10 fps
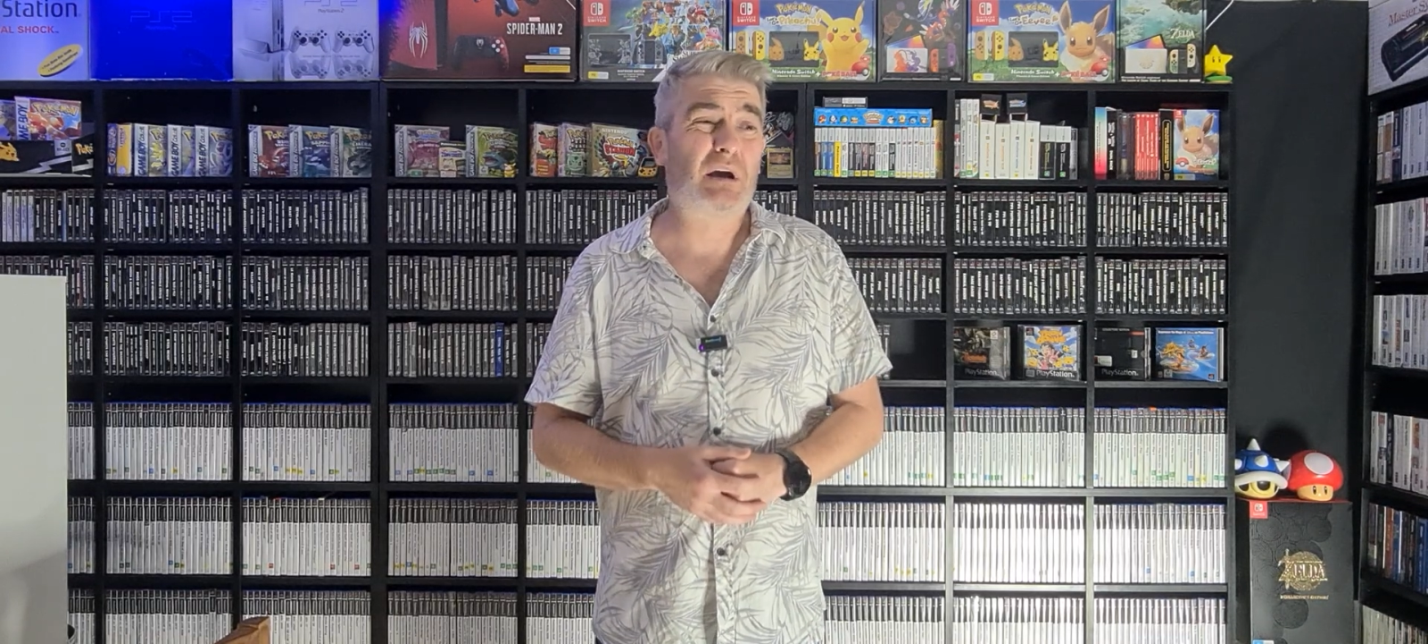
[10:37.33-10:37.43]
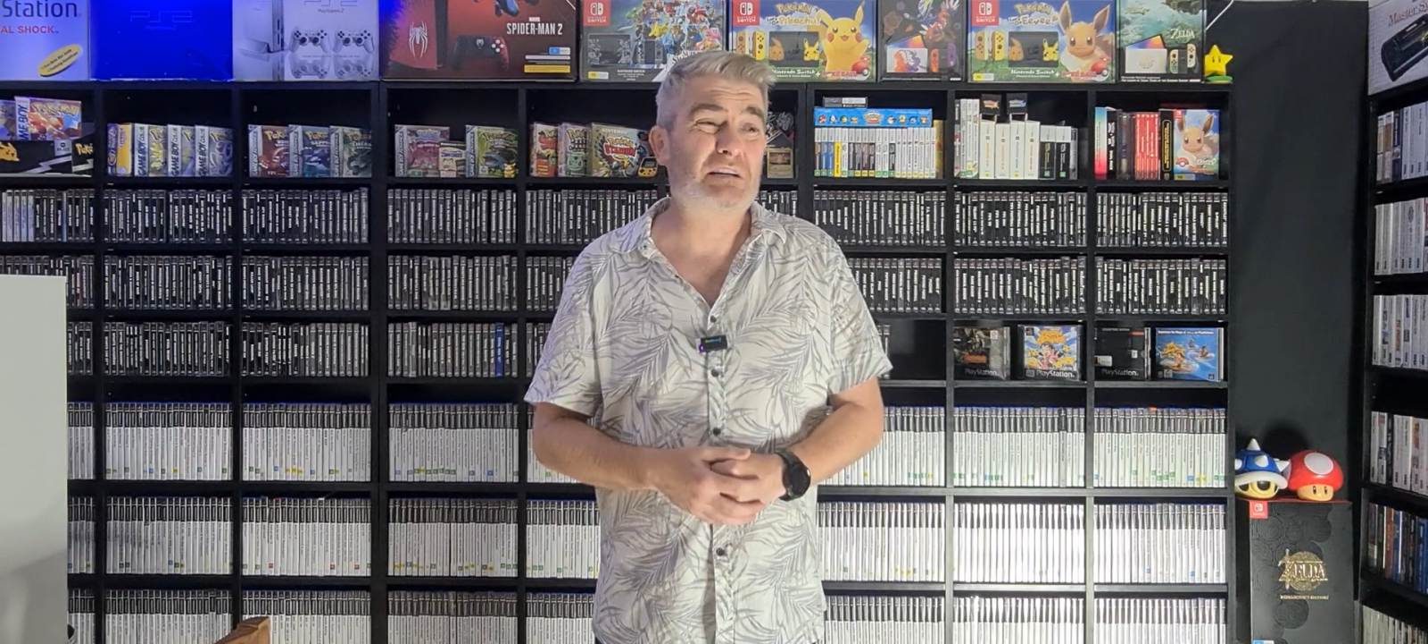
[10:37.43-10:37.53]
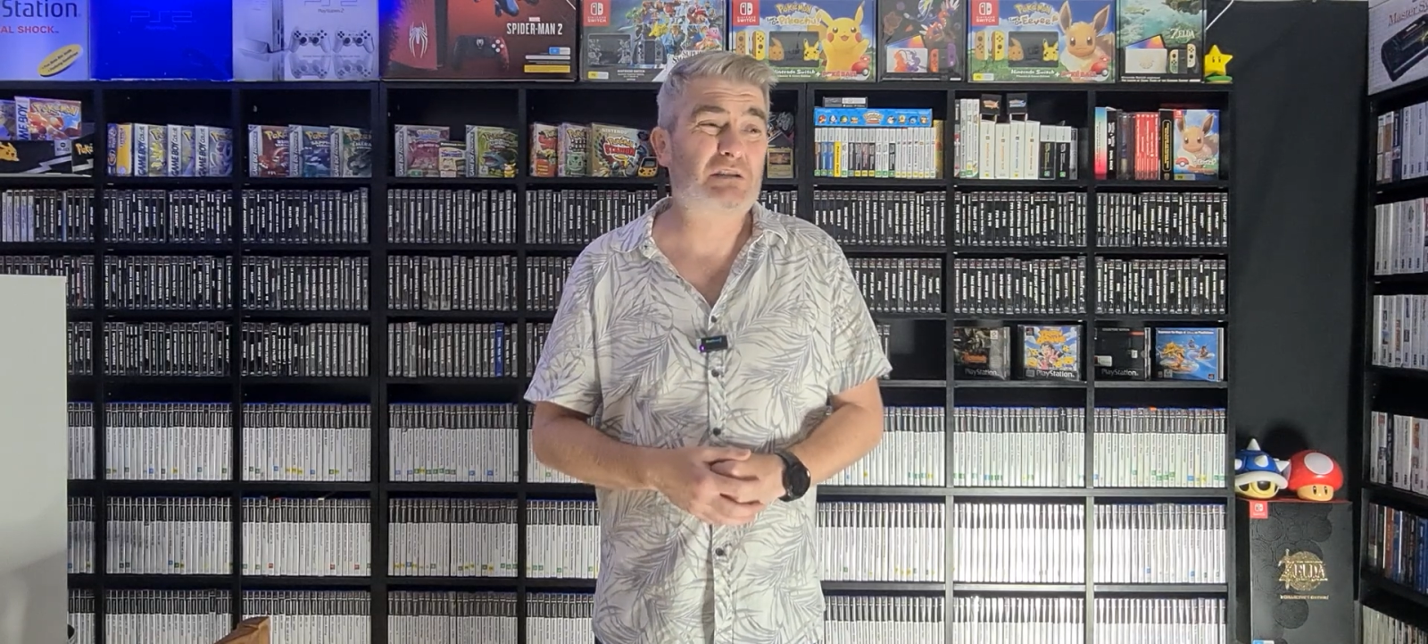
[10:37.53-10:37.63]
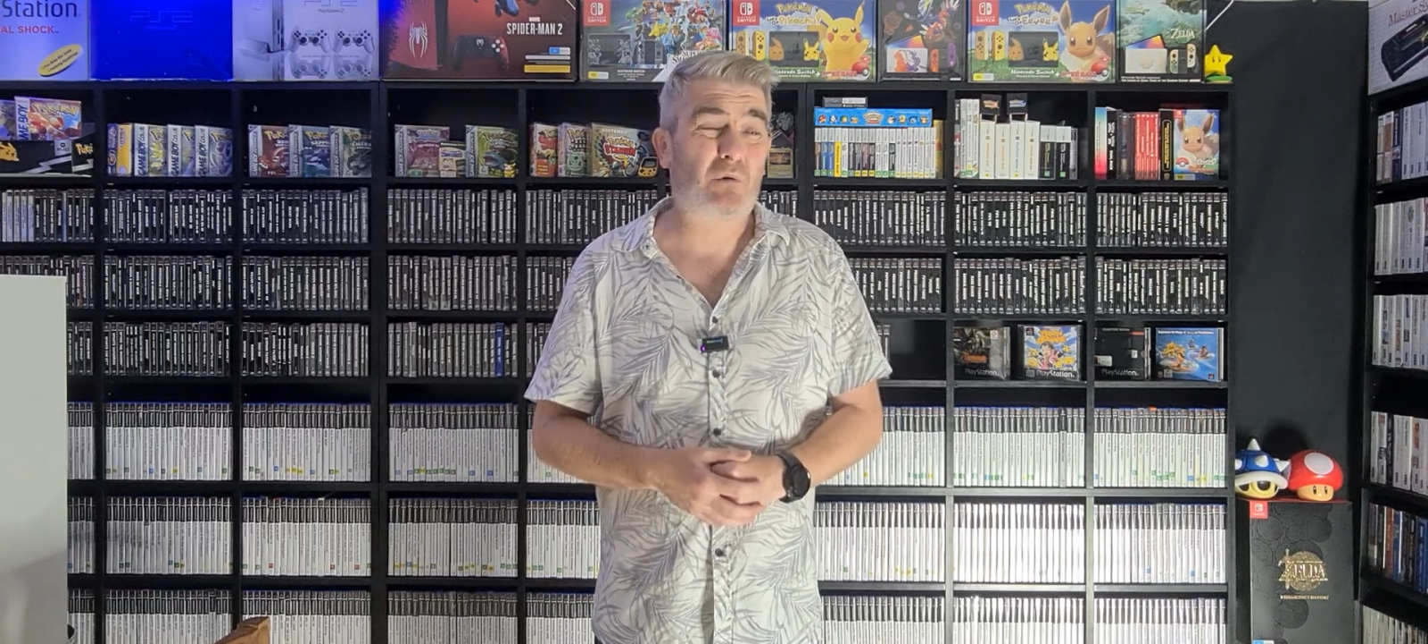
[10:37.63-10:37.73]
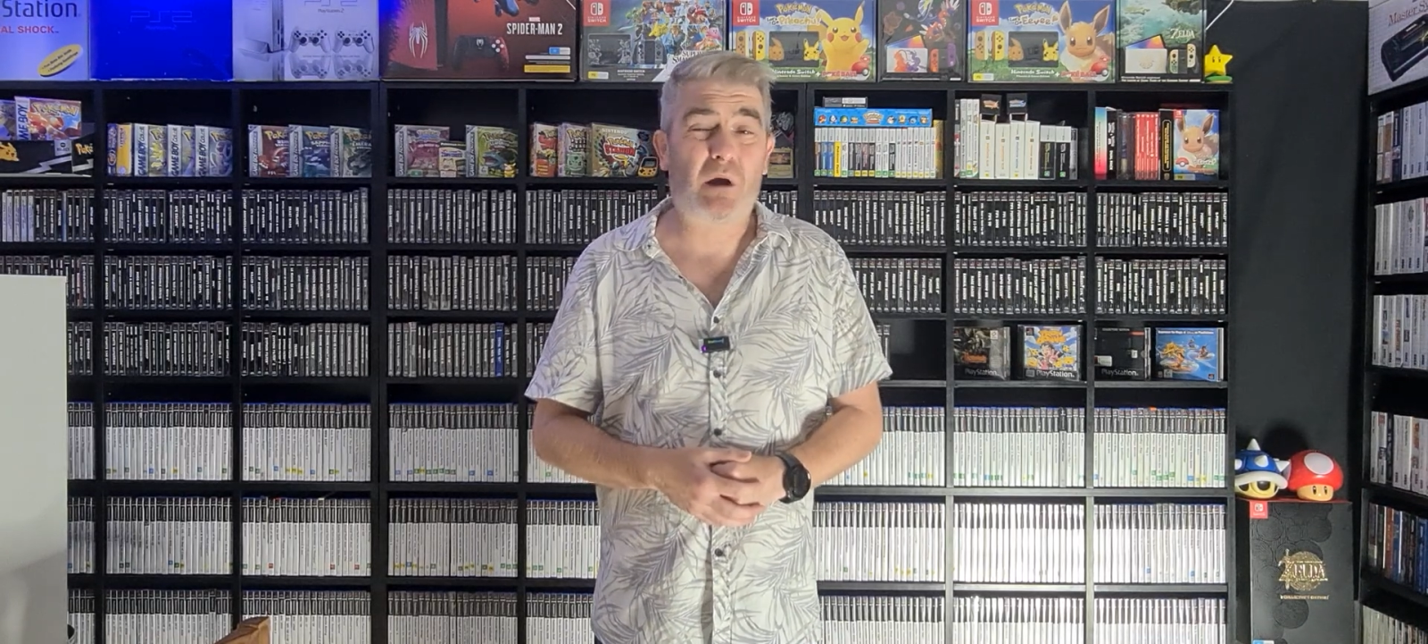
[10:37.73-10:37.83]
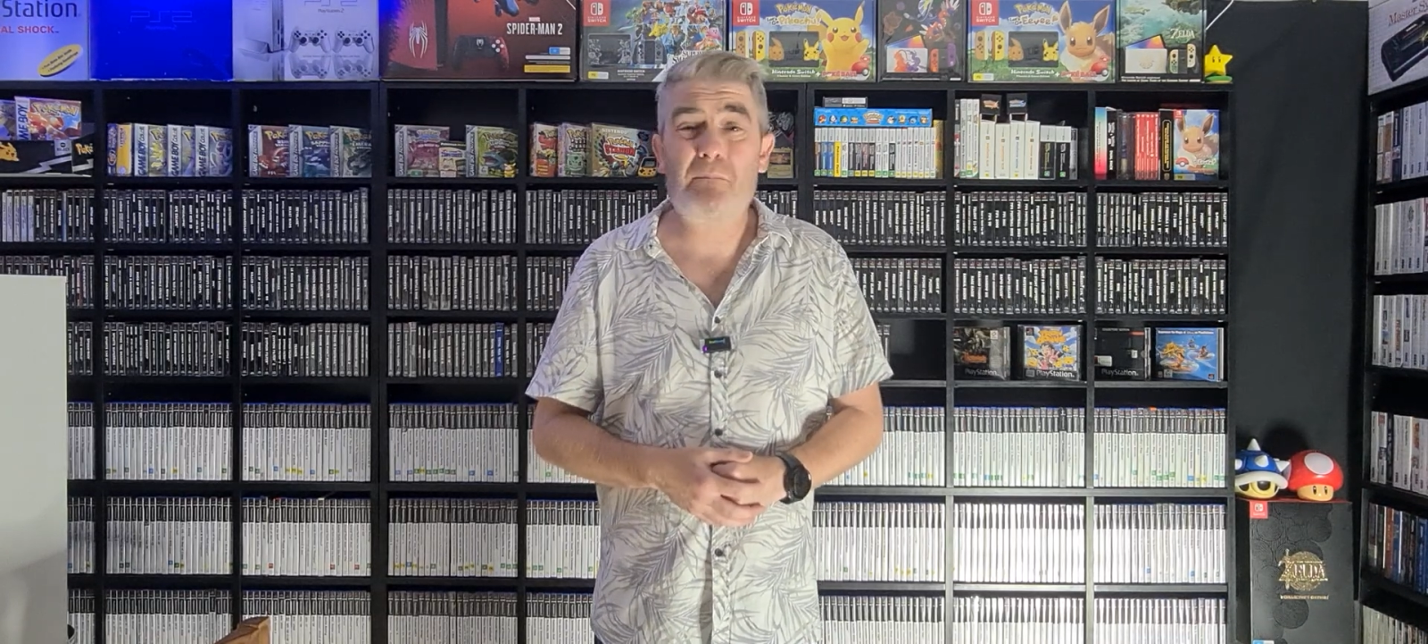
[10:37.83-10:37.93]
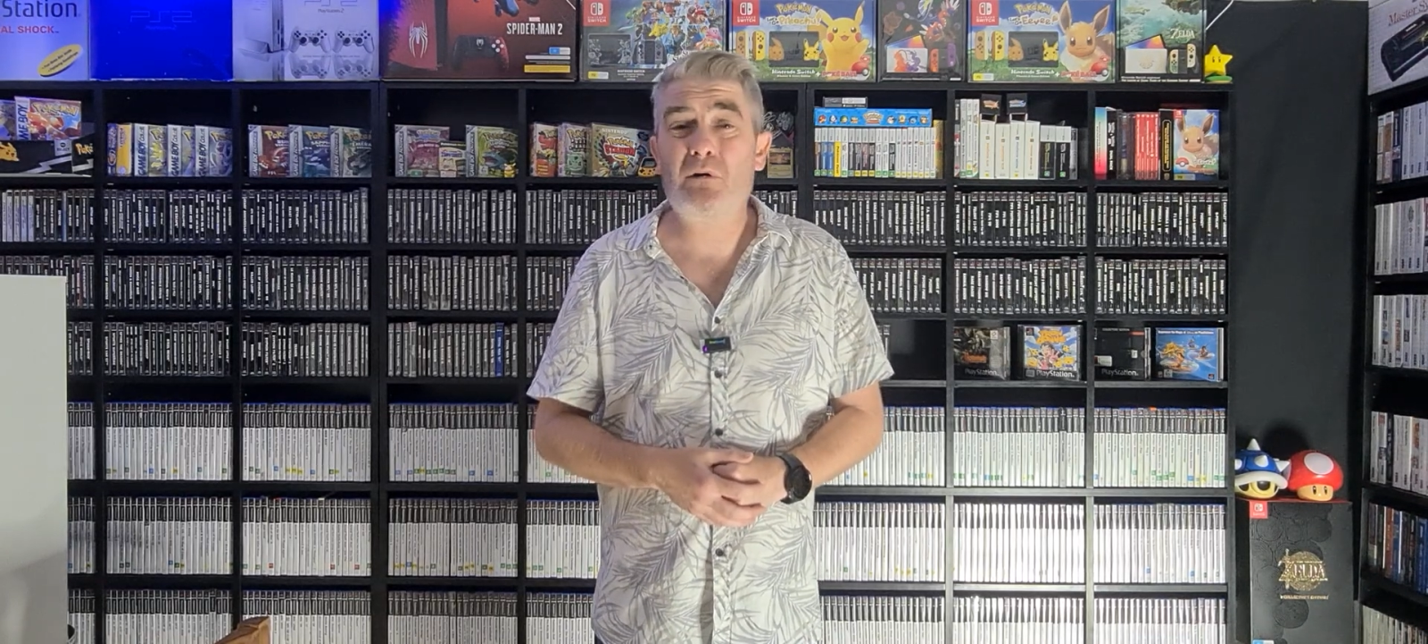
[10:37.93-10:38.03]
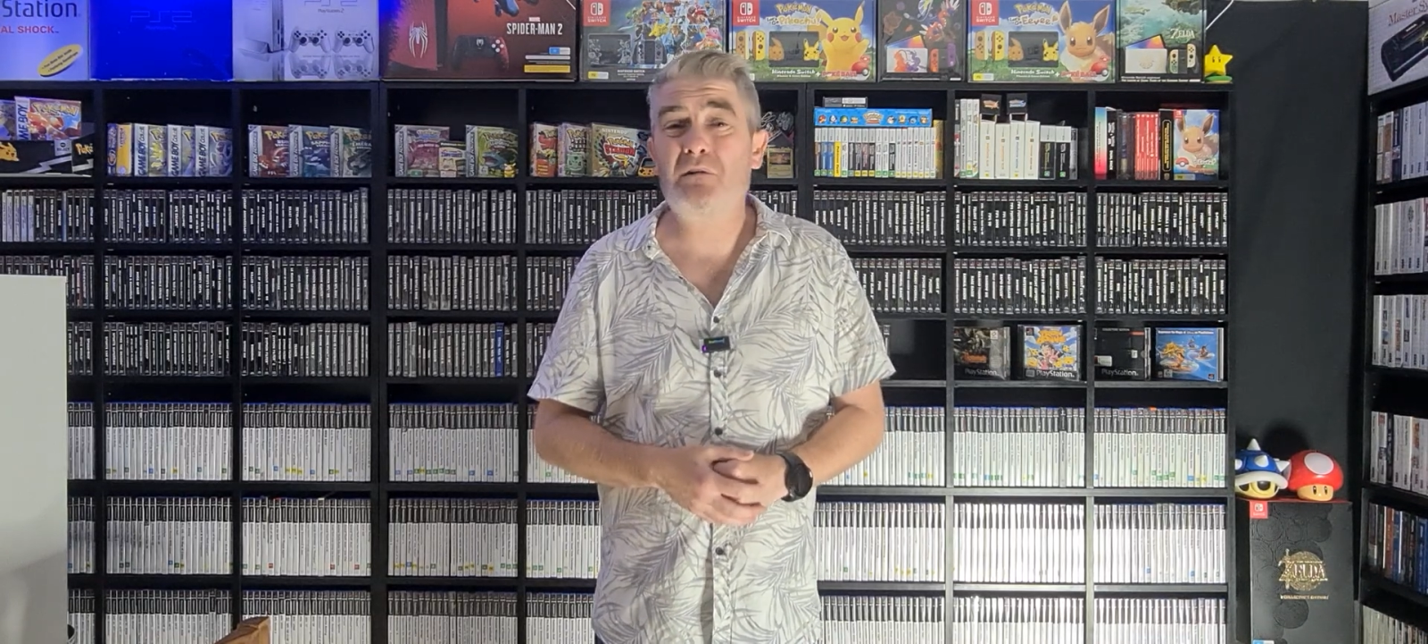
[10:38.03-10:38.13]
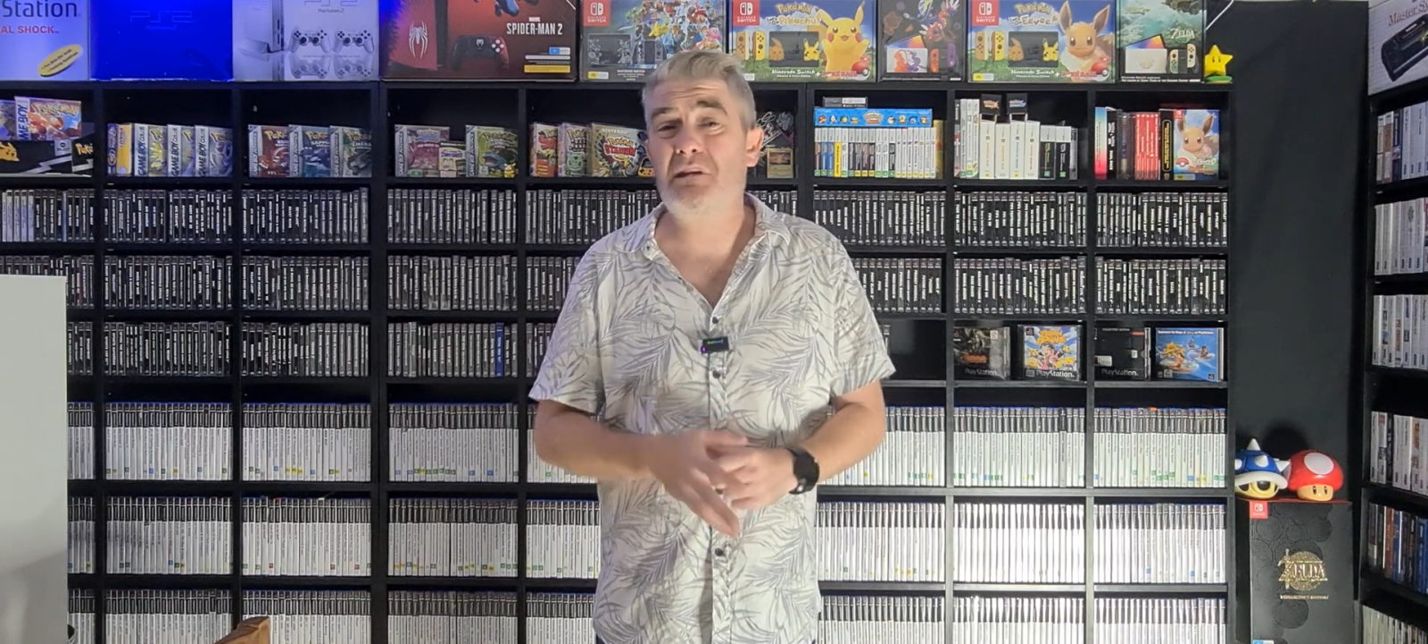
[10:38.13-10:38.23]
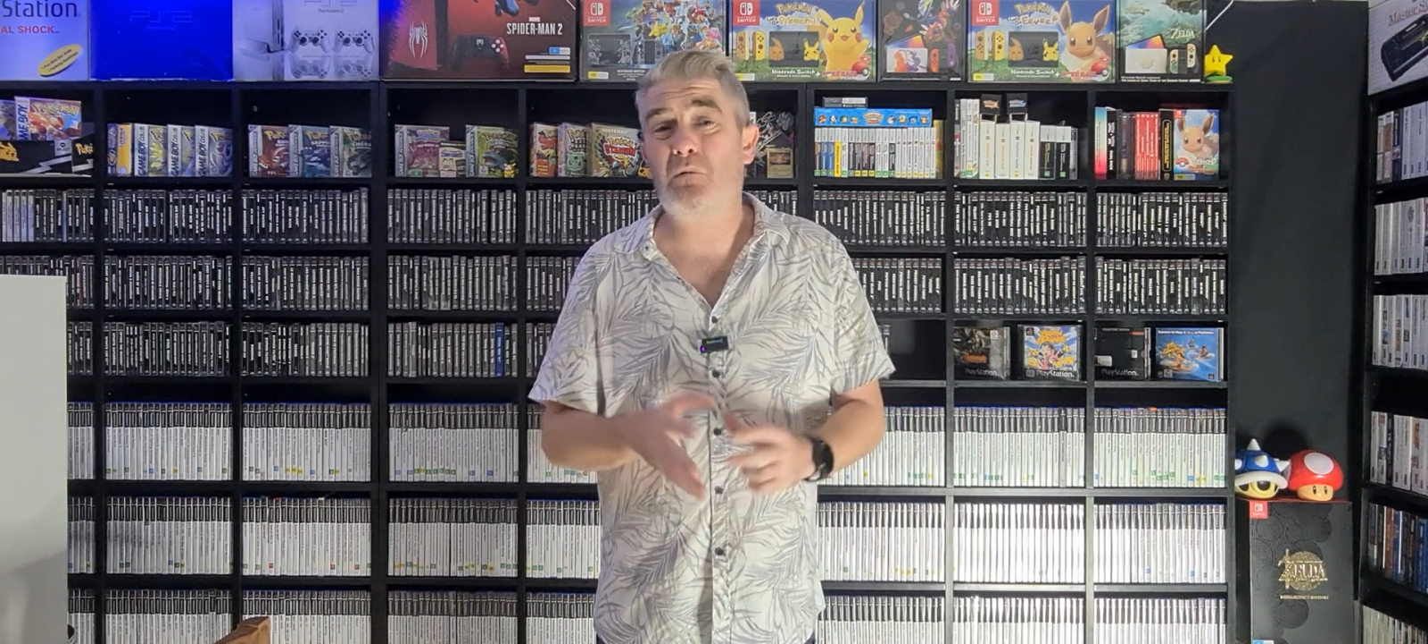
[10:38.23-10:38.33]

has sold up or not.